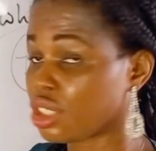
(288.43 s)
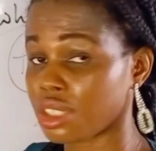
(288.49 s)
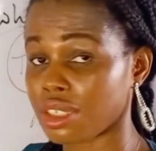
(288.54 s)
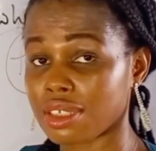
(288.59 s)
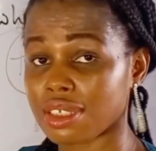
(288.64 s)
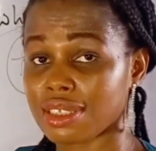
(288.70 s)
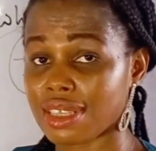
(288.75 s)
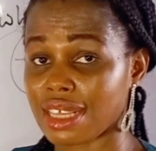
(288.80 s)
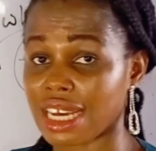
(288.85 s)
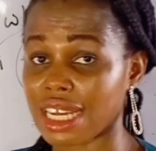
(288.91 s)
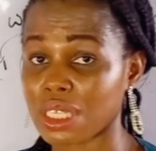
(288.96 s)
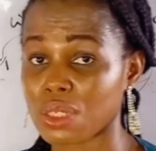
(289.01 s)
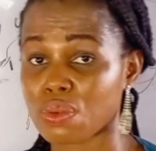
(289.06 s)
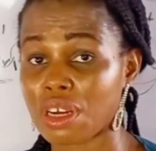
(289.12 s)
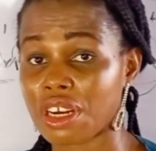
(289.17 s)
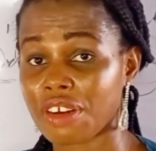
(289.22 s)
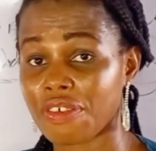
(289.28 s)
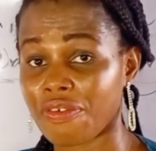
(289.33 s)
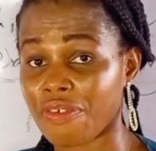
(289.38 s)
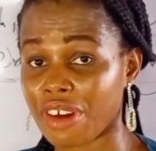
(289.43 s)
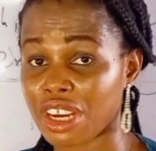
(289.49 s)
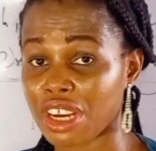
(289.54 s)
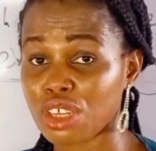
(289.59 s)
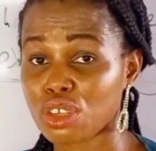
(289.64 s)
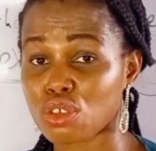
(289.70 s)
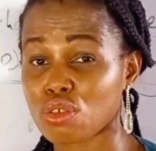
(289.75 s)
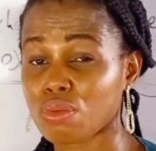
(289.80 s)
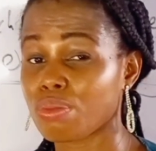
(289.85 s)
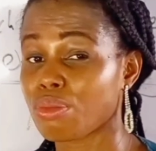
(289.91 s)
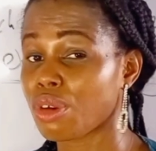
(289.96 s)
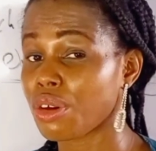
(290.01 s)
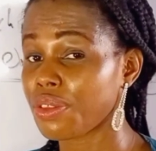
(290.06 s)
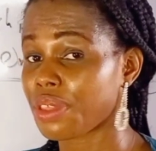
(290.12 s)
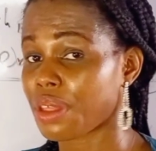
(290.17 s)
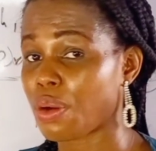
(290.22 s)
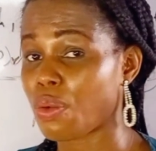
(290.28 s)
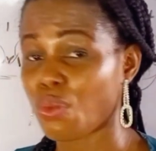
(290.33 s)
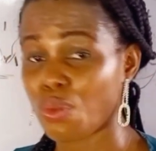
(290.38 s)
it shows that we are referring to
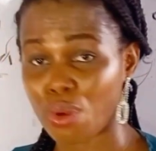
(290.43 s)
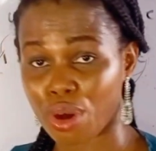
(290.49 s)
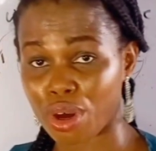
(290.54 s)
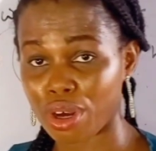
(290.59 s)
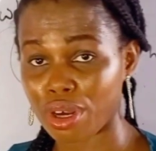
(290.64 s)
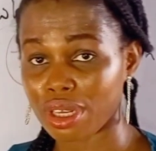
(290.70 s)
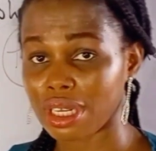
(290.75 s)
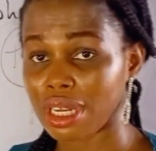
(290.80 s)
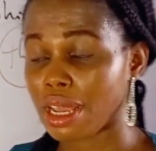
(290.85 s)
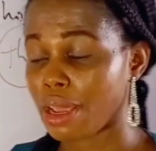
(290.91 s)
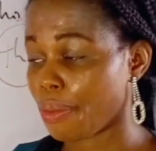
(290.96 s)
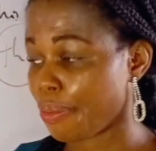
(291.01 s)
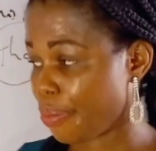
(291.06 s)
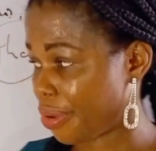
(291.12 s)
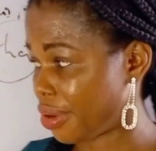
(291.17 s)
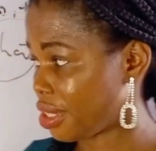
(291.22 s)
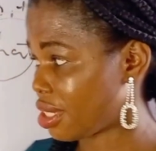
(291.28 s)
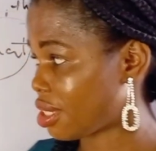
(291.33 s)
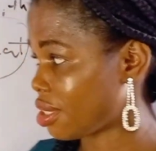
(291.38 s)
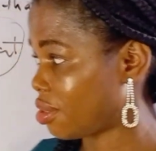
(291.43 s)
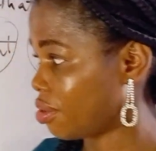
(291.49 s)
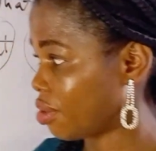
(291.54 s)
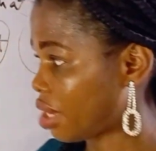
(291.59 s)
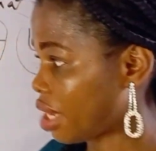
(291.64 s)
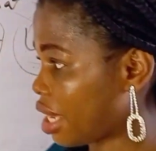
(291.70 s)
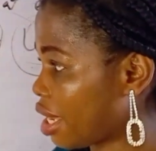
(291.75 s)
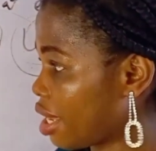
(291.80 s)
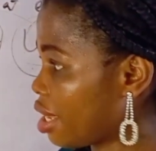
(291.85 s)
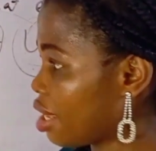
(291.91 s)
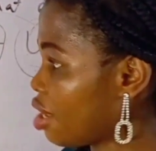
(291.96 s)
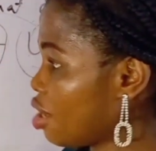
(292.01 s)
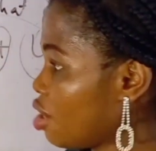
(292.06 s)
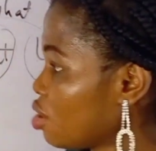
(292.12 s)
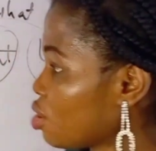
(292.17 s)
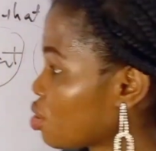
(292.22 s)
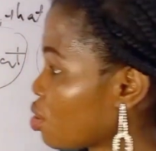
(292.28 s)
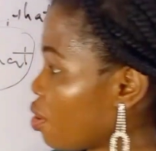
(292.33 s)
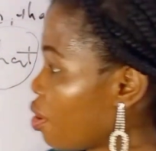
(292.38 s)
more than one person, okay?
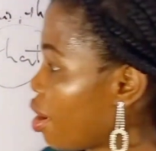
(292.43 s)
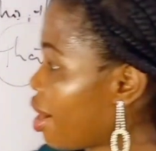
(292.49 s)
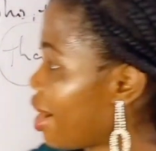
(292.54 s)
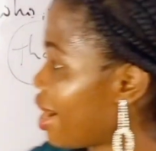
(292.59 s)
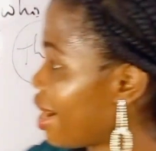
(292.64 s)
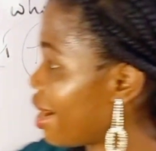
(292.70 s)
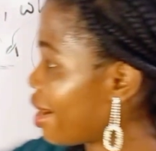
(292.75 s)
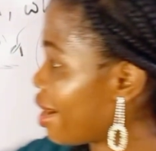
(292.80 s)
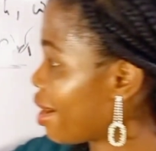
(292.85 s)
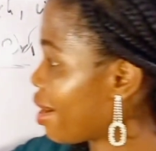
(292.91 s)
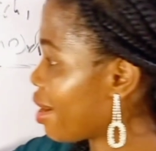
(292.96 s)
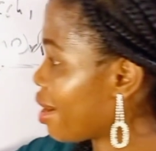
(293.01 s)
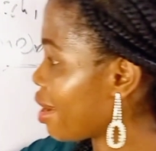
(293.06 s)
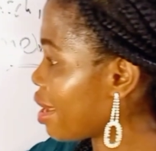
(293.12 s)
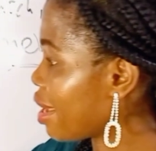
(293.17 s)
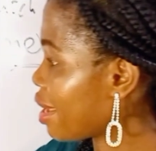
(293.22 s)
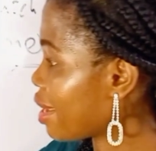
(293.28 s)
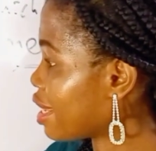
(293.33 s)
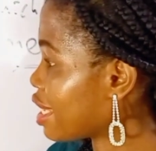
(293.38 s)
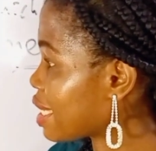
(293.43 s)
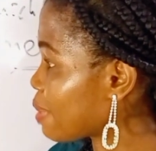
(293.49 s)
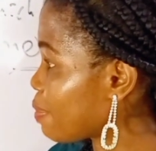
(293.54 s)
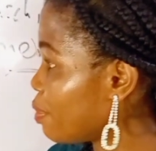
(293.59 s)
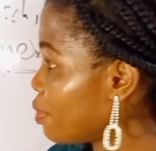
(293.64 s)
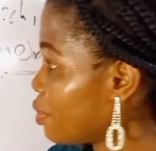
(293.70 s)
So ah is